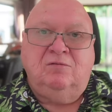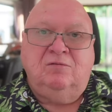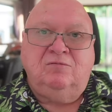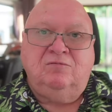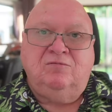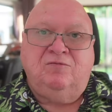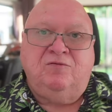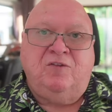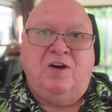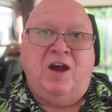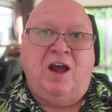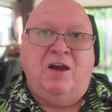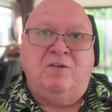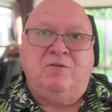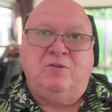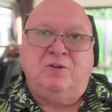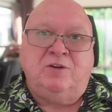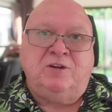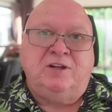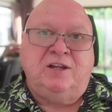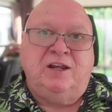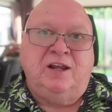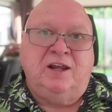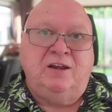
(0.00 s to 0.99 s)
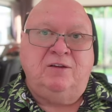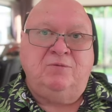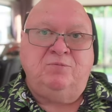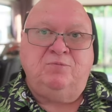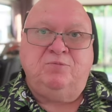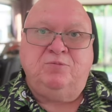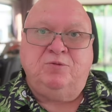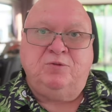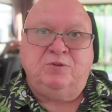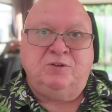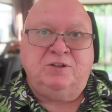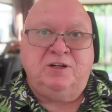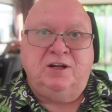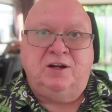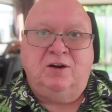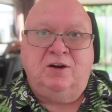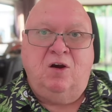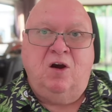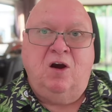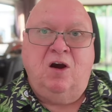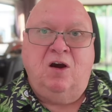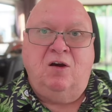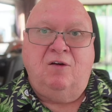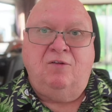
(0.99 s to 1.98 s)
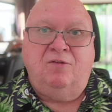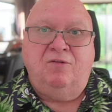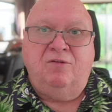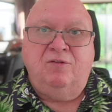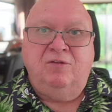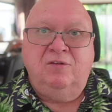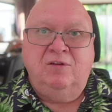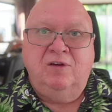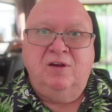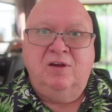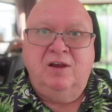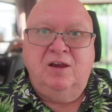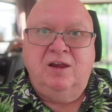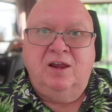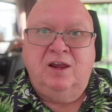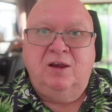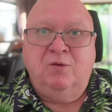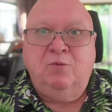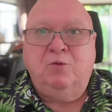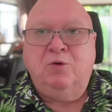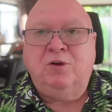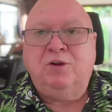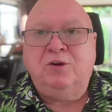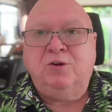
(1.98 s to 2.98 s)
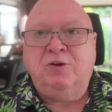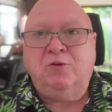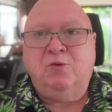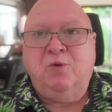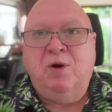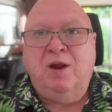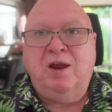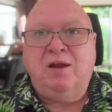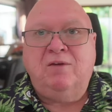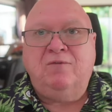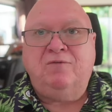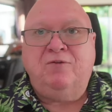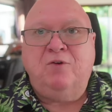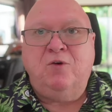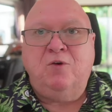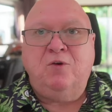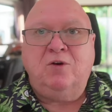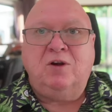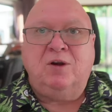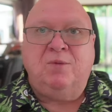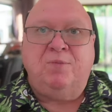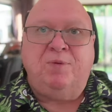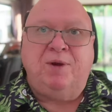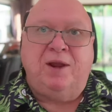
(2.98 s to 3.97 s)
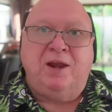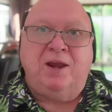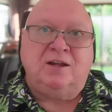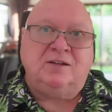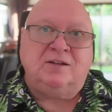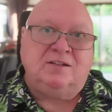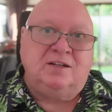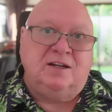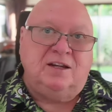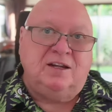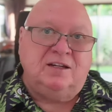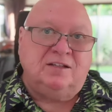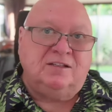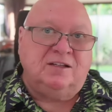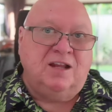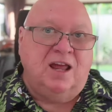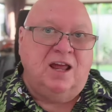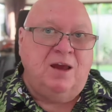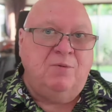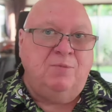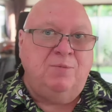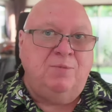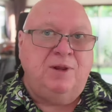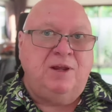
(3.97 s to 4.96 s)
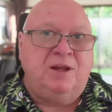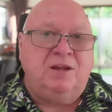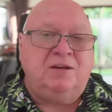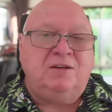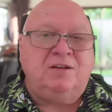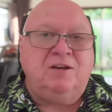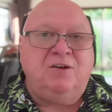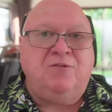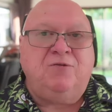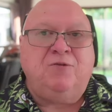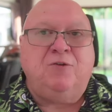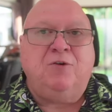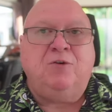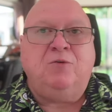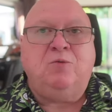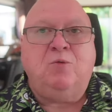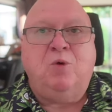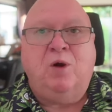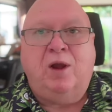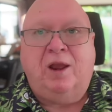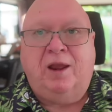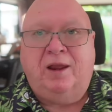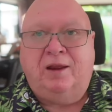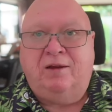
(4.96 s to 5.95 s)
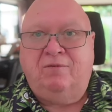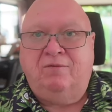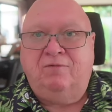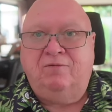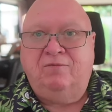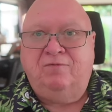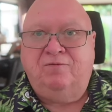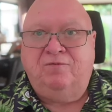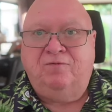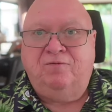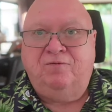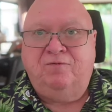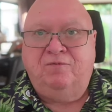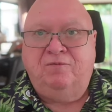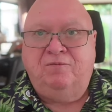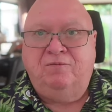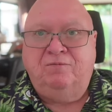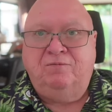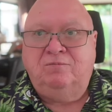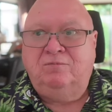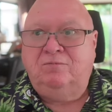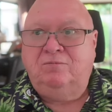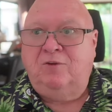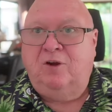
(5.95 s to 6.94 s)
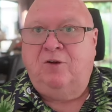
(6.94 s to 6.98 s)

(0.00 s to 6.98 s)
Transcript: 5 or 10% off. And when you're weighing full capacity, it's liable to be a different way, a